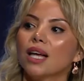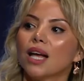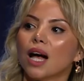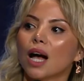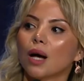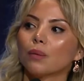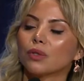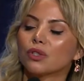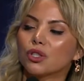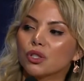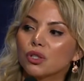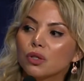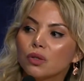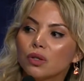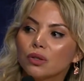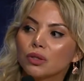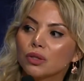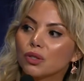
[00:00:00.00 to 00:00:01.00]
I was still
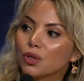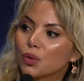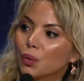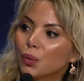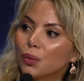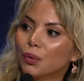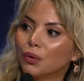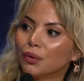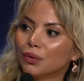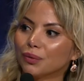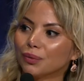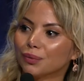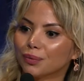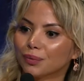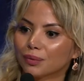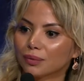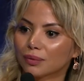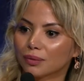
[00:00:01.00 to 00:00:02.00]
going to school
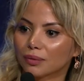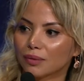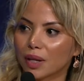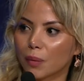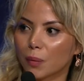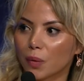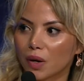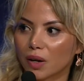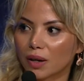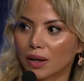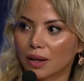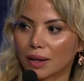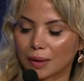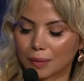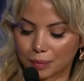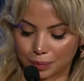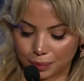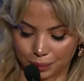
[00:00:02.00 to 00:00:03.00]
and working,
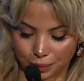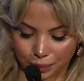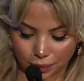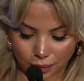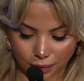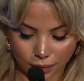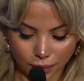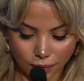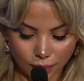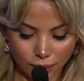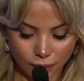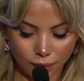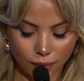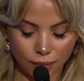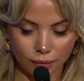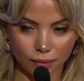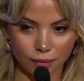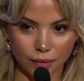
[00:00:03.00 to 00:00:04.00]

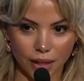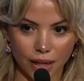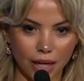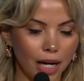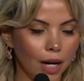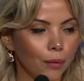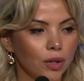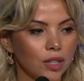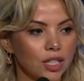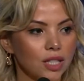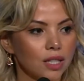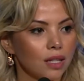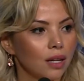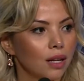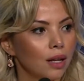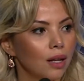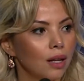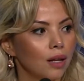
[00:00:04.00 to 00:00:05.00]
and I was
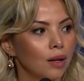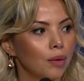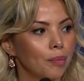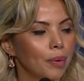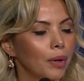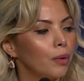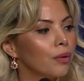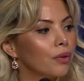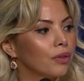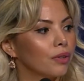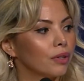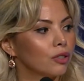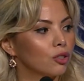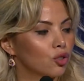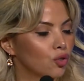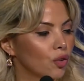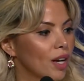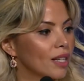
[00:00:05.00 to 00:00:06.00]
both
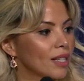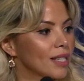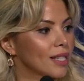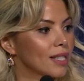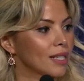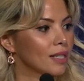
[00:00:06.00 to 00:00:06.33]
stressed